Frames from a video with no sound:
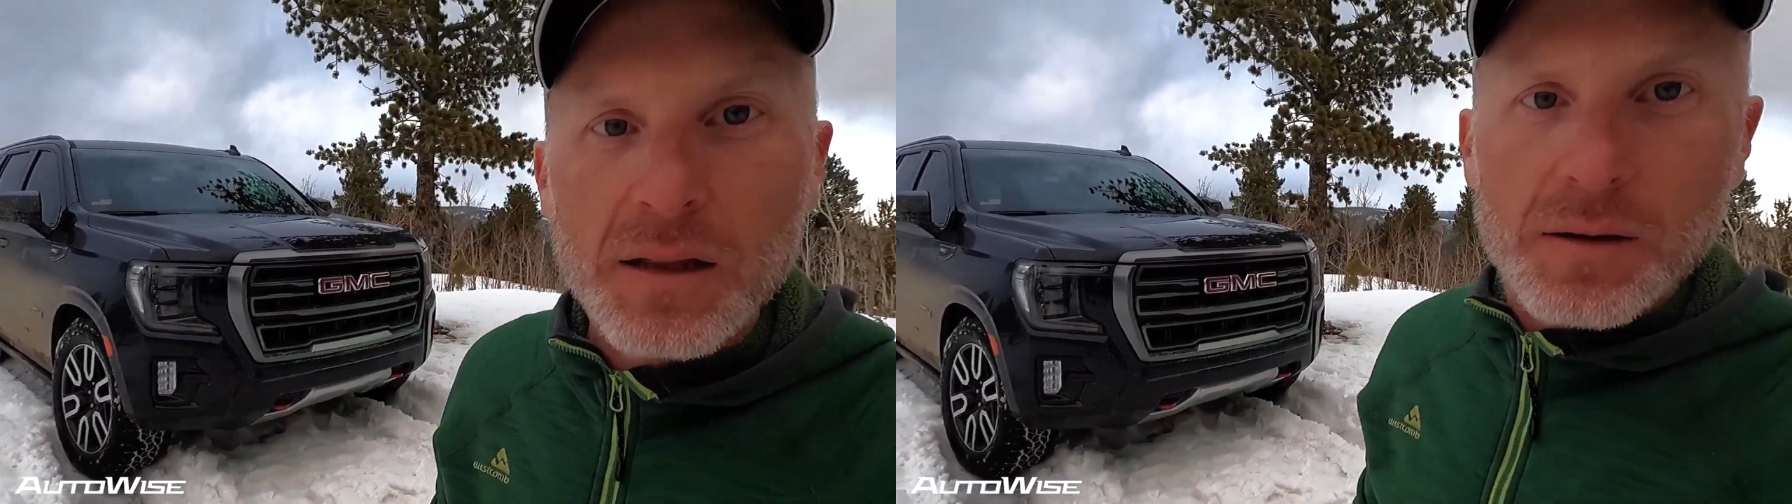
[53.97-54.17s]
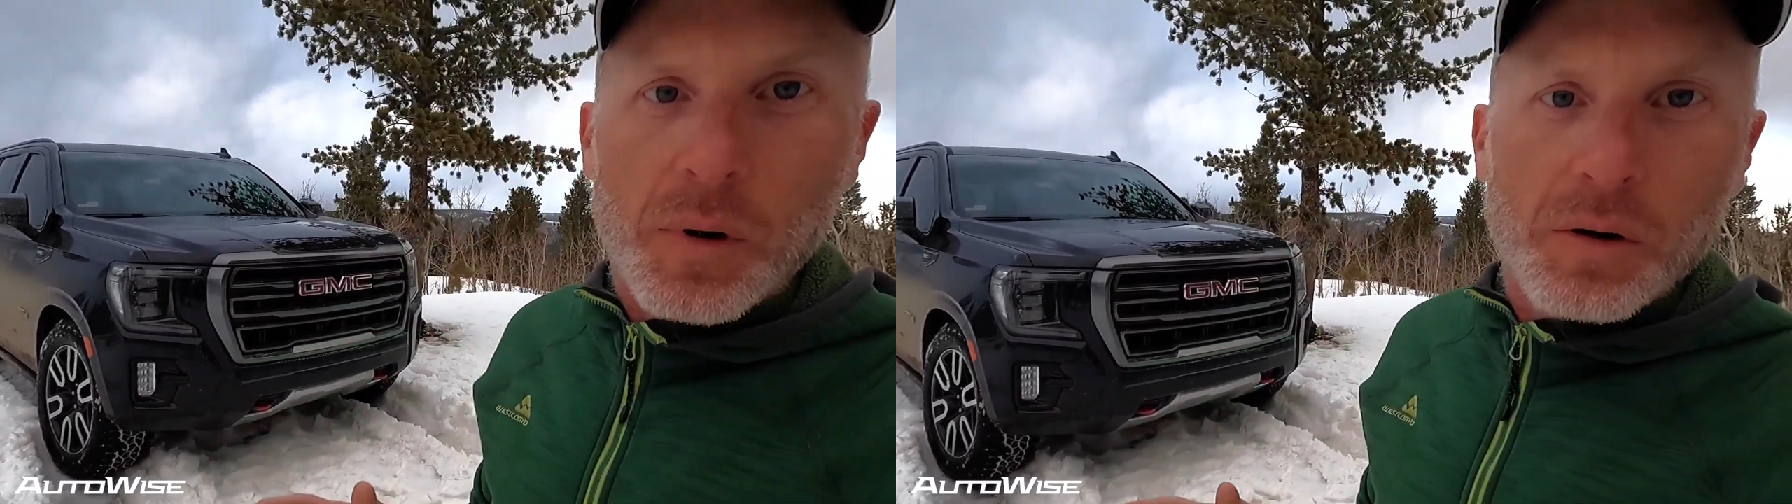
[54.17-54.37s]

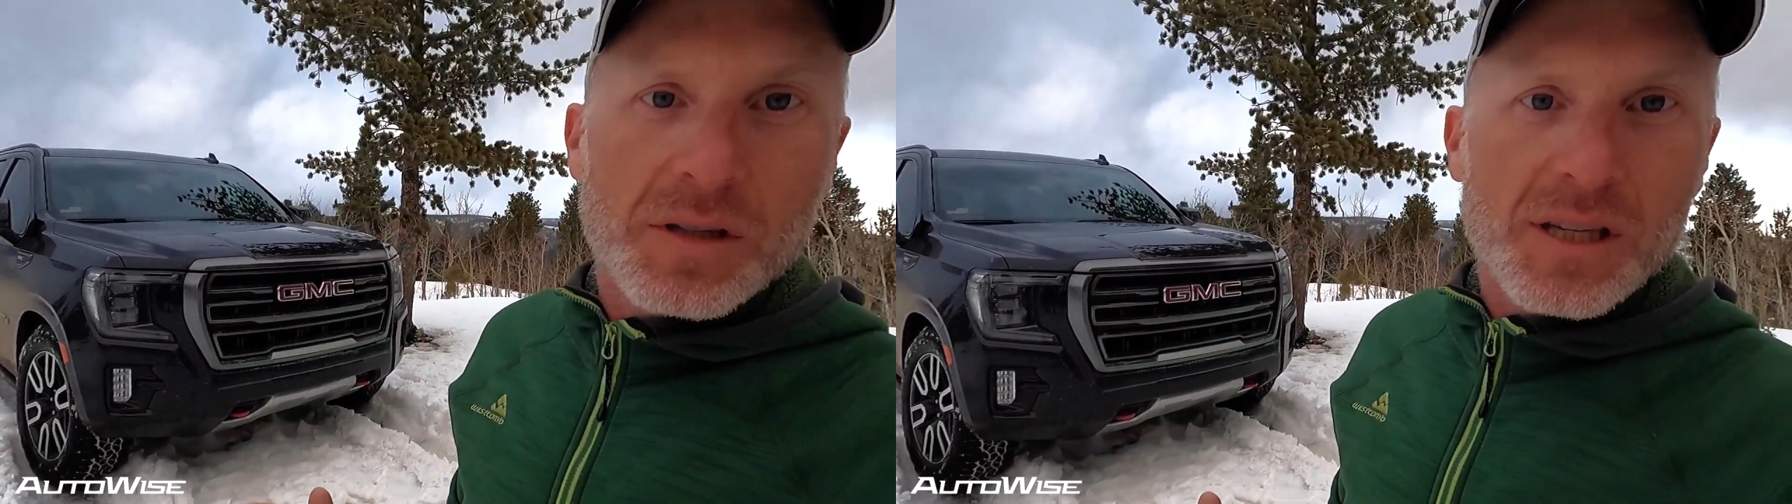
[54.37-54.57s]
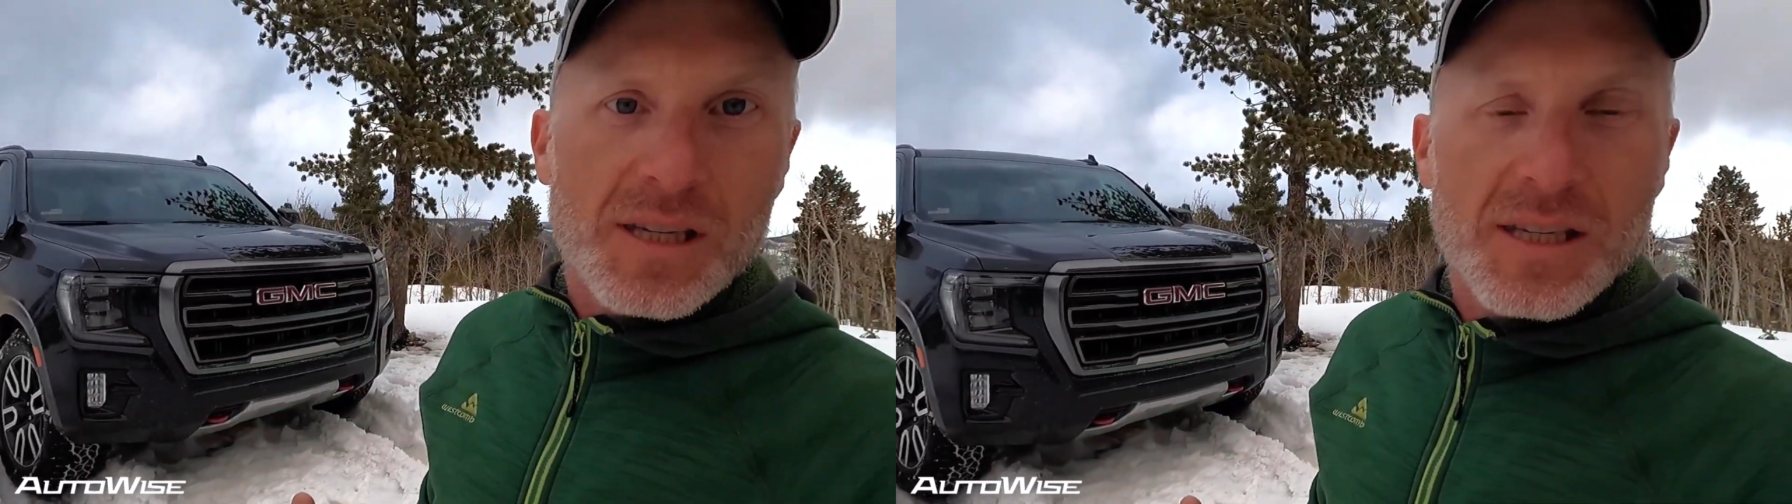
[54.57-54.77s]
the
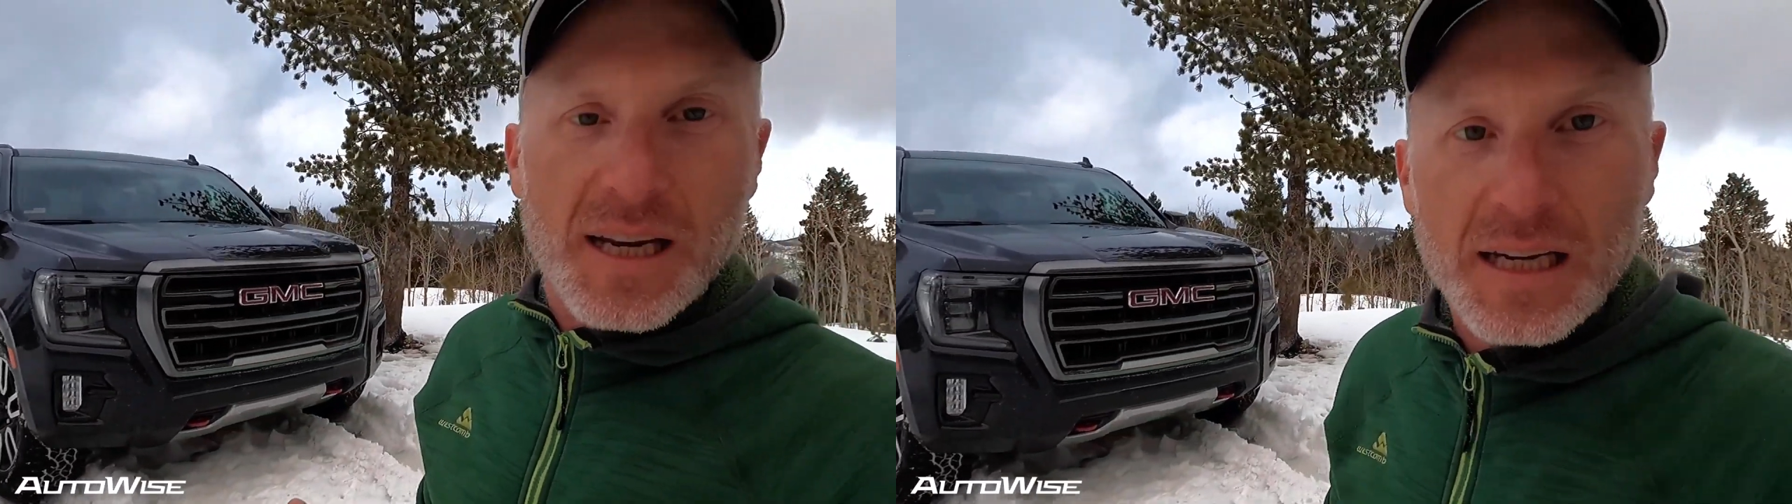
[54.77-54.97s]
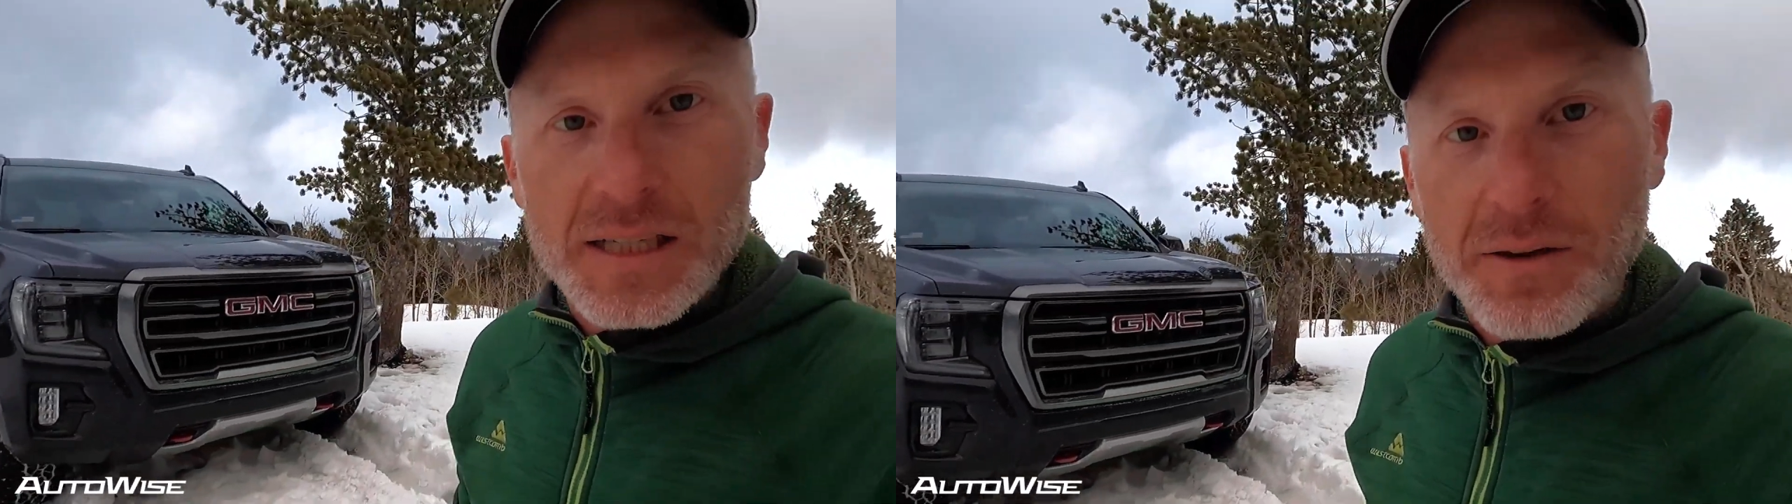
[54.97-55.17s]
most
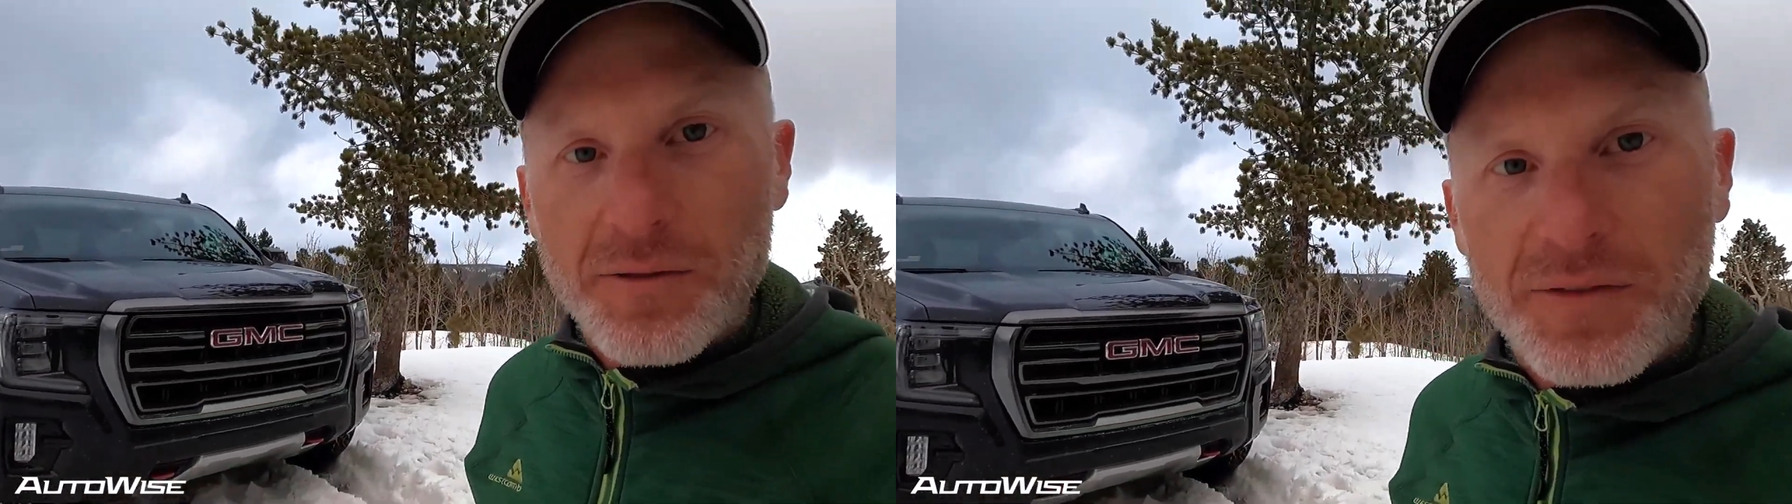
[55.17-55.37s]
distinctive